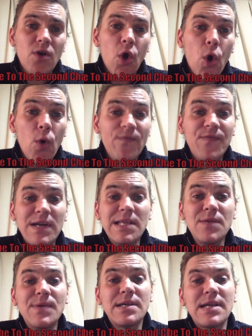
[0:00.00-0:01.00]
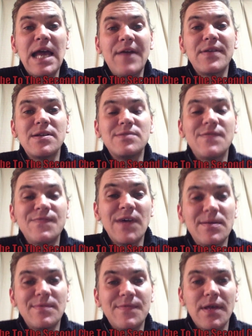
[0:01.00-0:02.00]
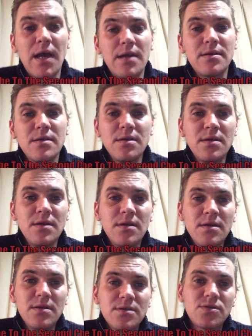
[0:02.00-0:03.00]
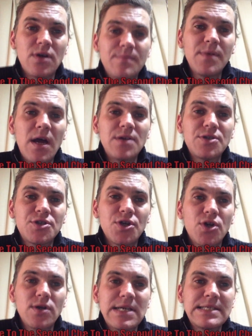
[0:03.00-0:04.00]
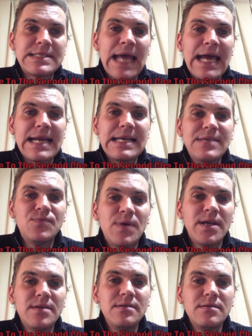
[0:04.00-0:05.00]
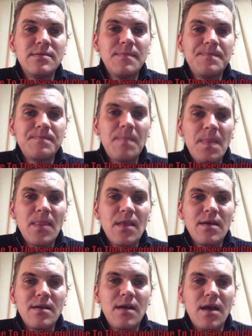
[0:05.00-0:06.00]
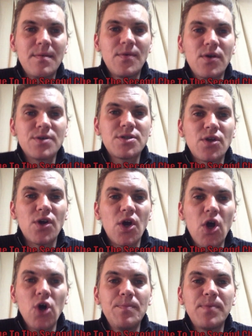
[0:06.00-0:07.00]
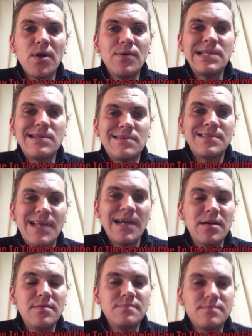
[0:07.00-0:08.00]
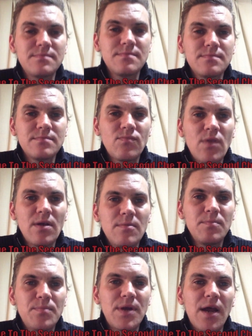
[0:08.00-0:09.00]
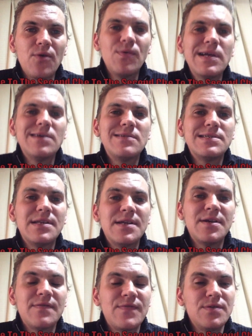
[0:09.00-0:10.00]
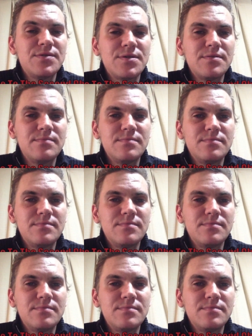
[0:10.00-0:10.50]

Hopefully, we can have a little fun with that. So, I'm not sure exactly when I'm going to start uploading on there, but I will in the near future.